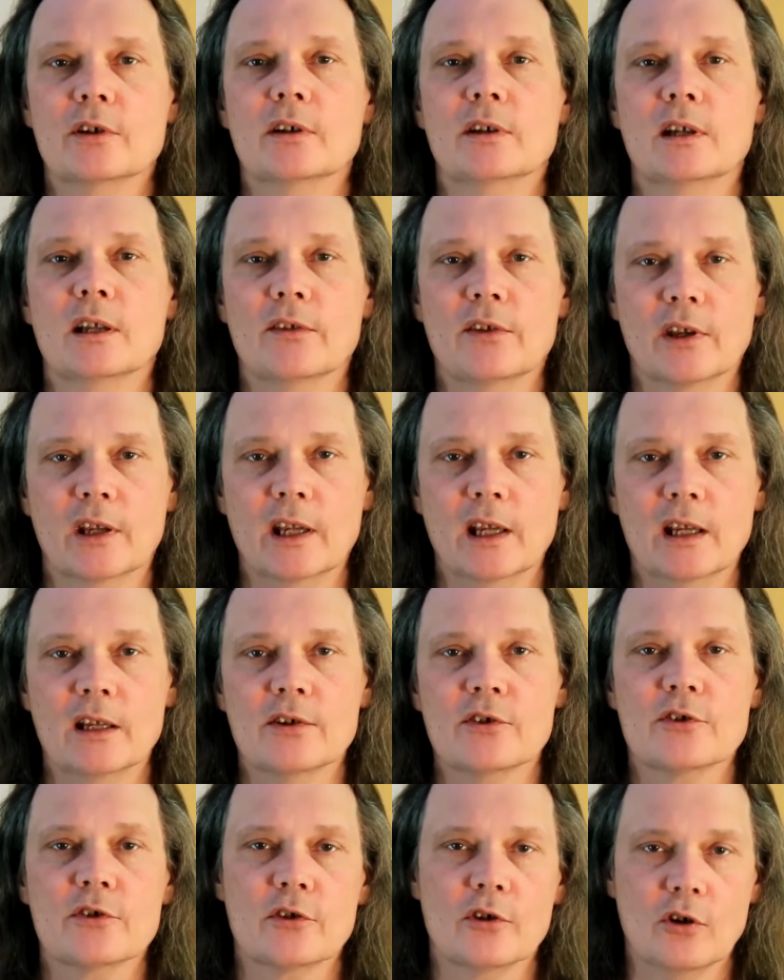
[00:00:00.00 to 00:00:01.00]
get the
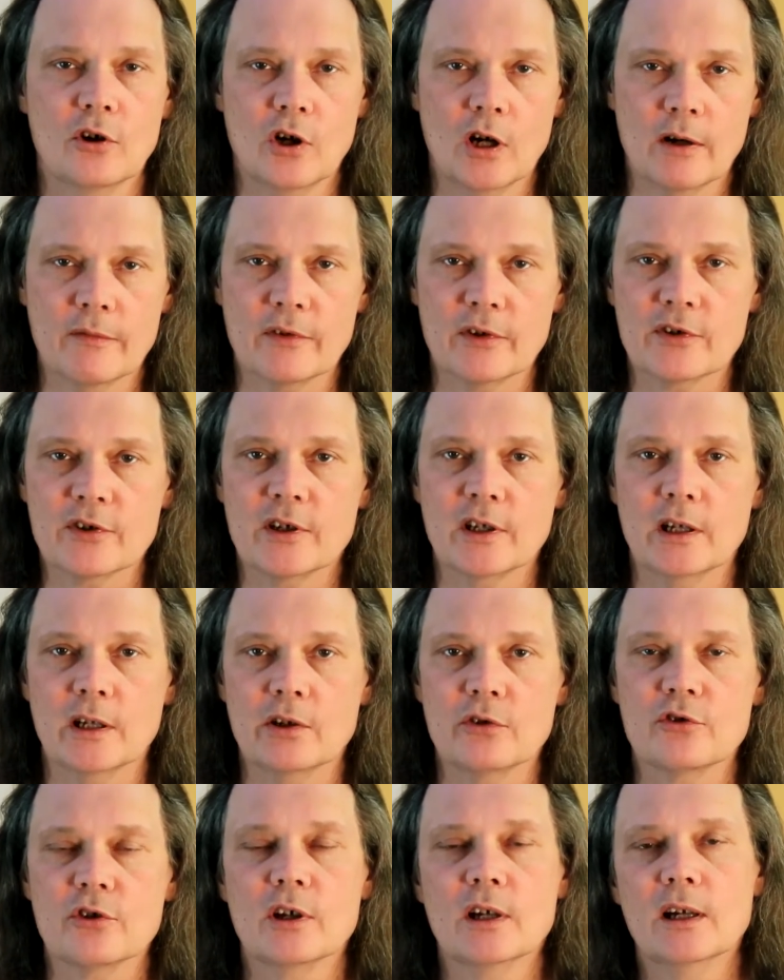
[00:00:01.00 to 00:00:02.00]
case off the
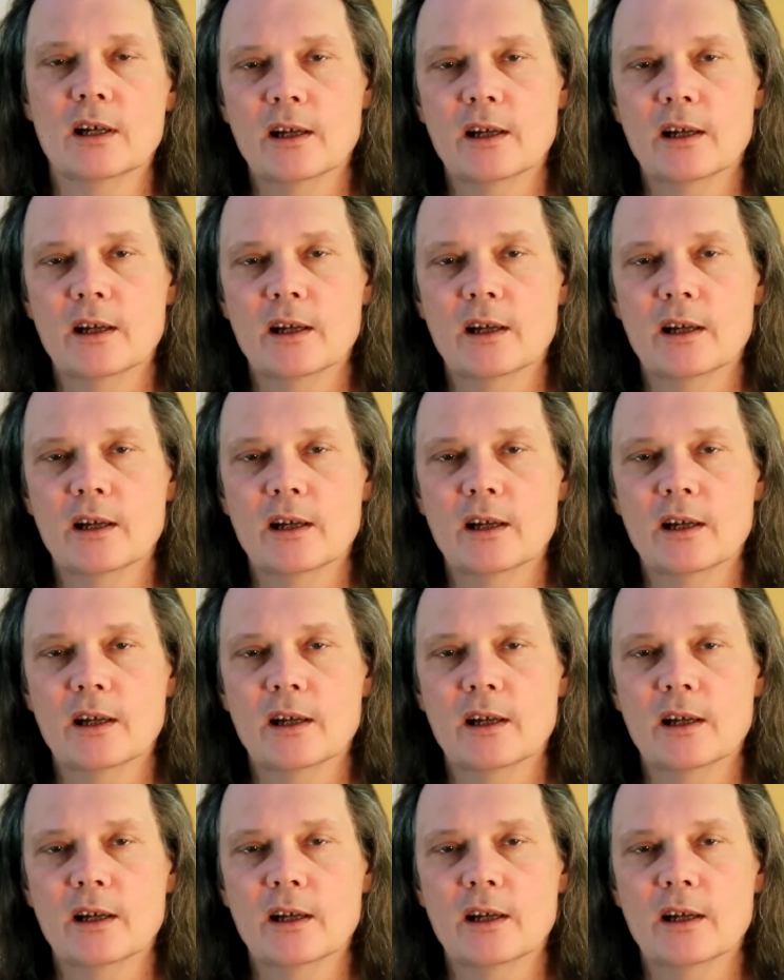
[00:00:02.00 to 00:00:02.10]
stage.